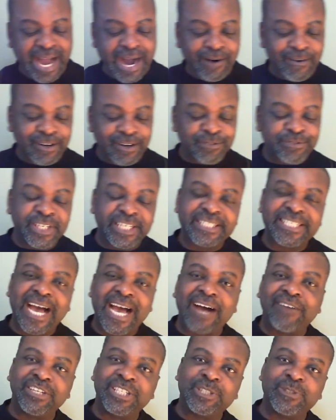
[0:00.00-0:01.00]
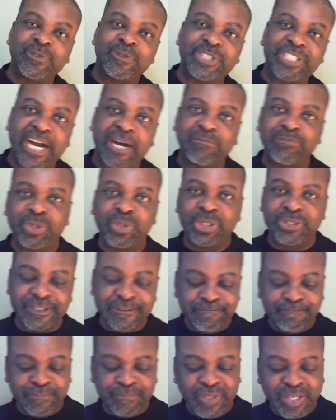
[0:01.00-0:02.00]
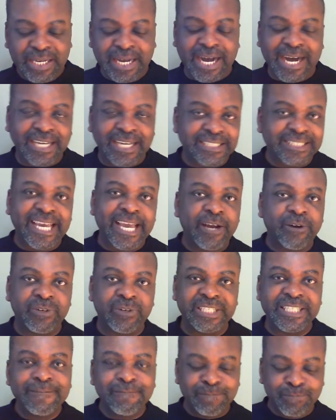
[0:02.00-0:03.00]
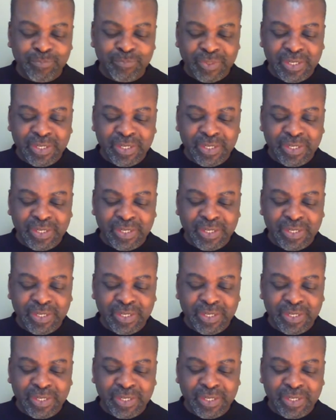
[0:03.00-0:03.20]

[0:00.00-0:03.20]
our Faith Avenue champion, Terry,